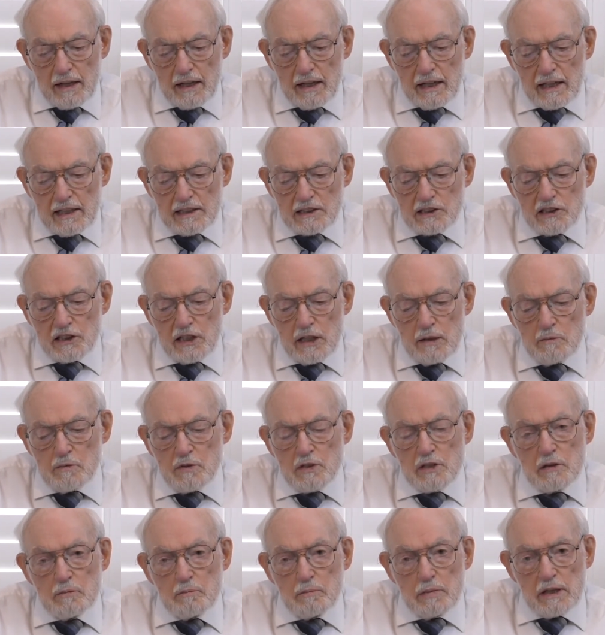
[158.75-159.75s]
It seems
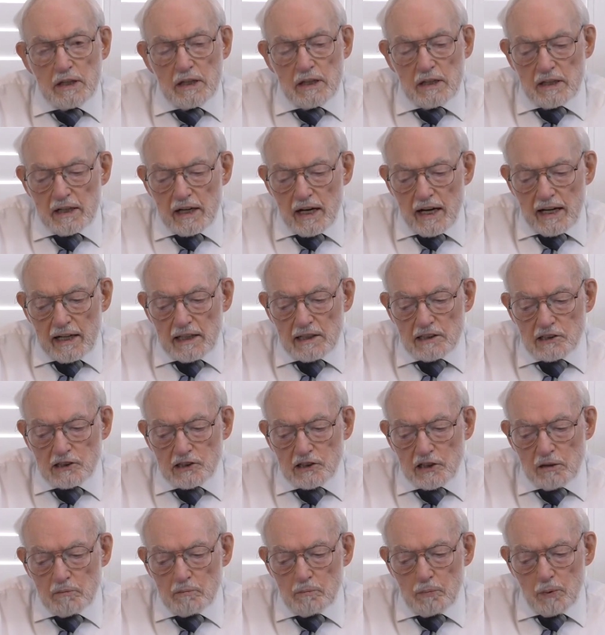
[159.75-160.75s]
to be a
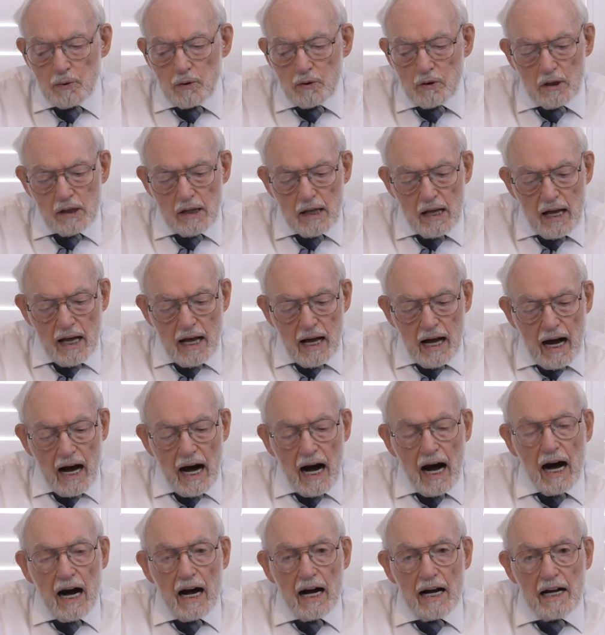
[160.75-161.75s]
simple
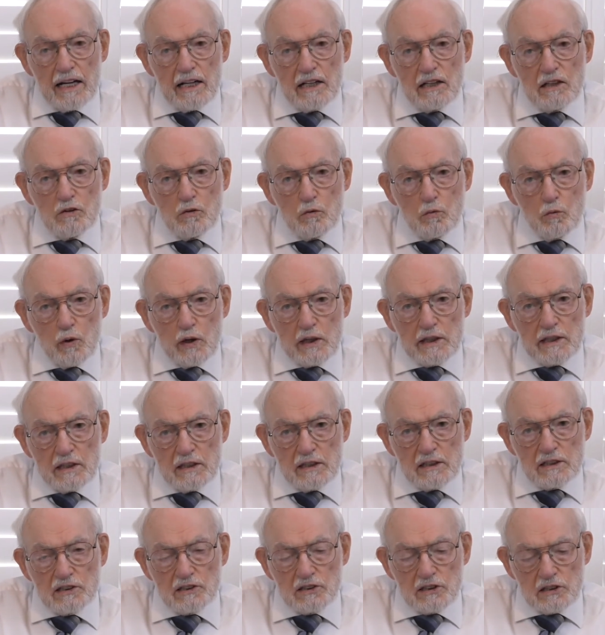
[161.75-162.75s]

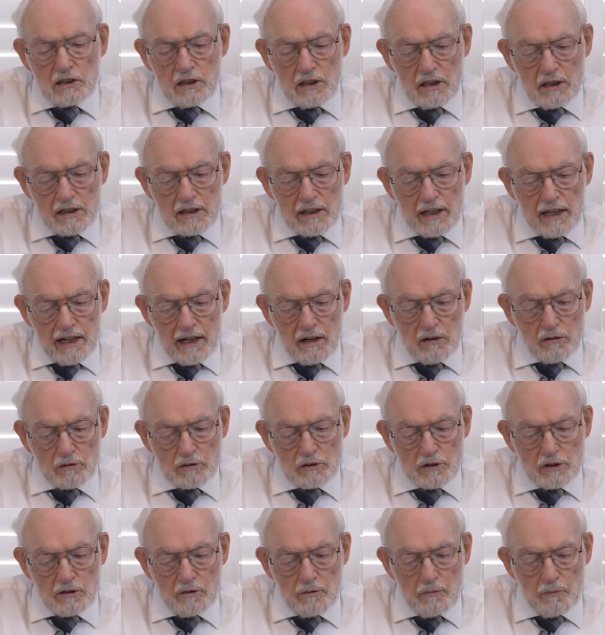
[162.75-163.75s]
eyewitness
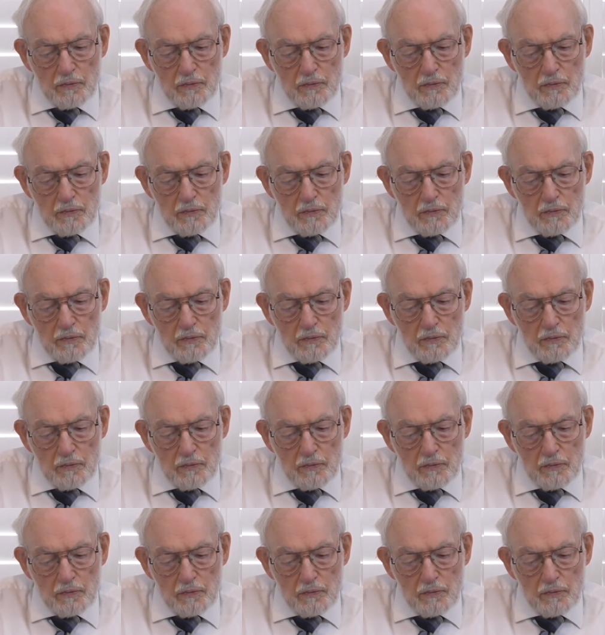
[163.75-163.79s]
account.